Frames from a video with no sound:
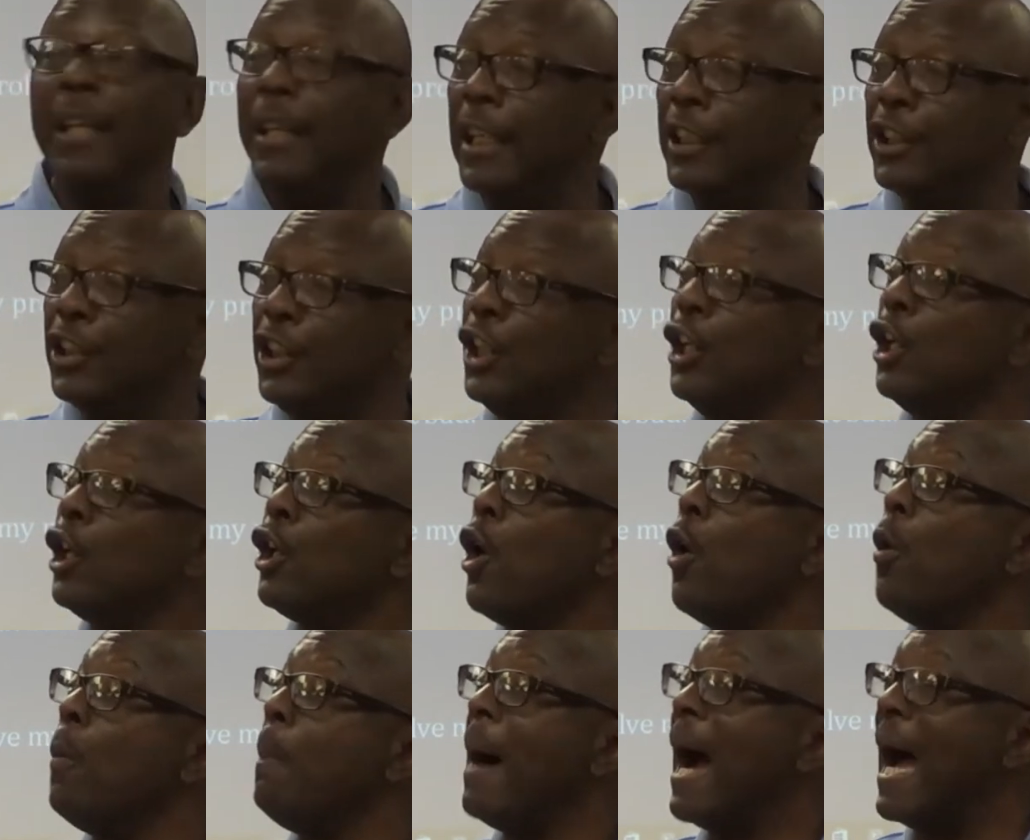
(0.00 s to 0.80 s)
Now she'll
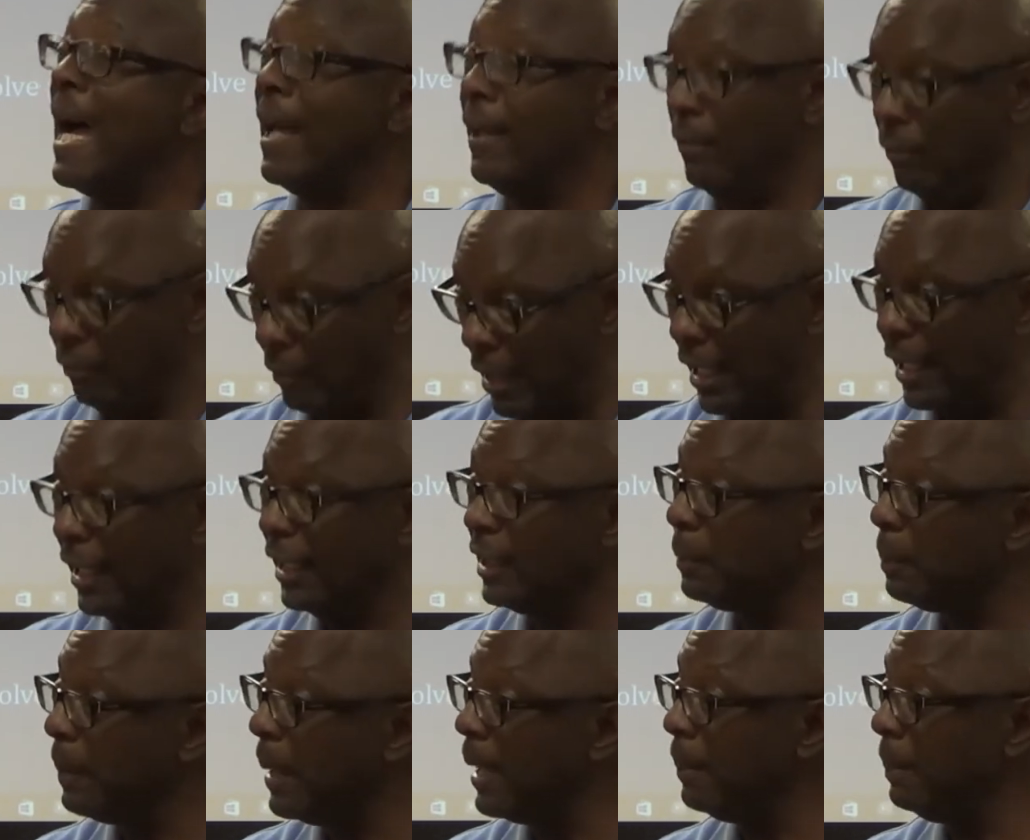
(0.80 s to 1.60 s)
go buy, now
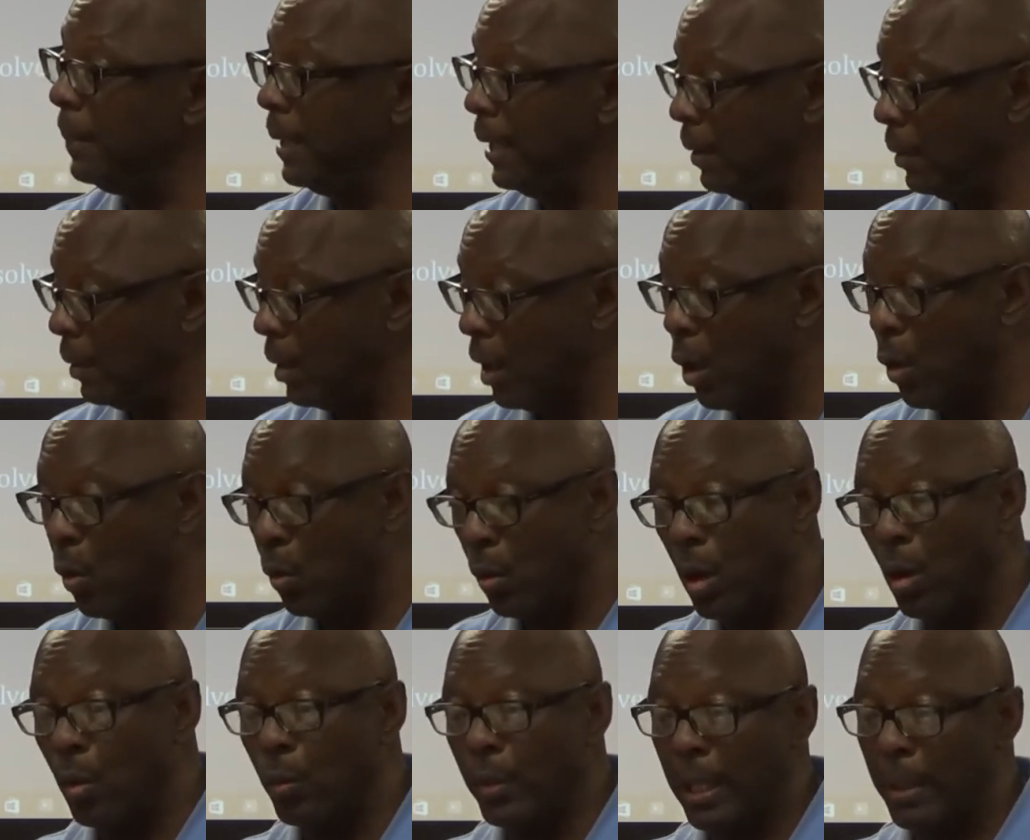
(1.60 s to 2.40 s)
this may be
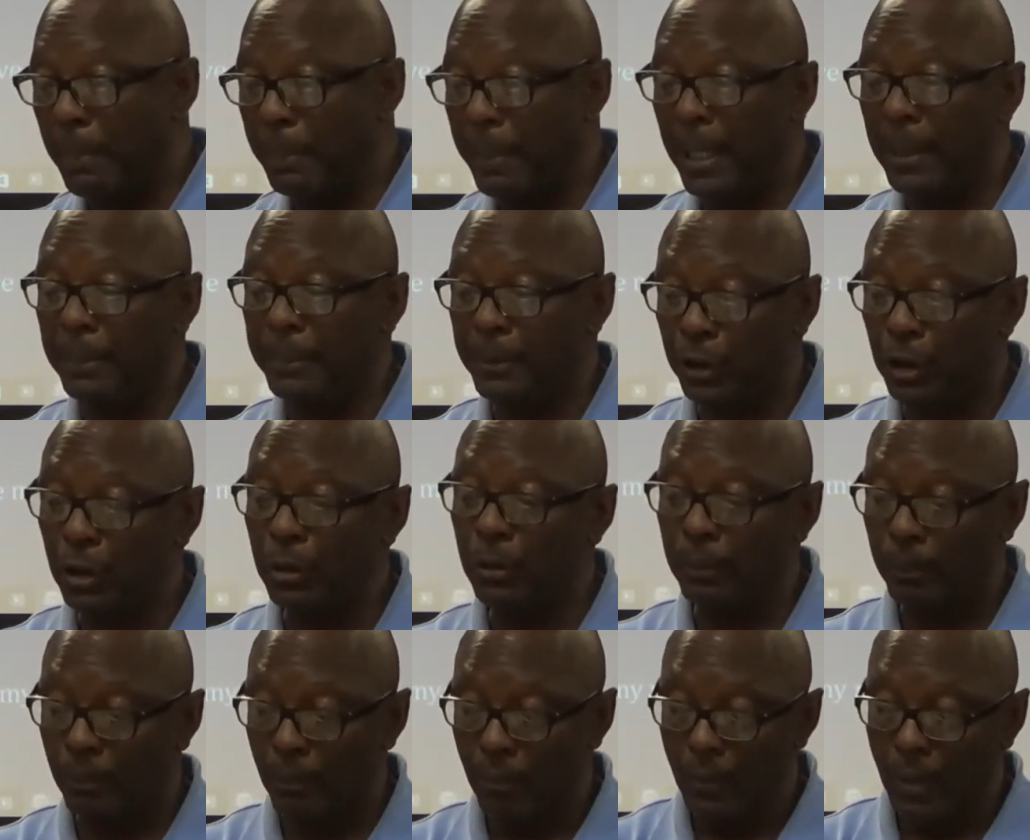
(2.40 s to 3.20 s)
on that paper too.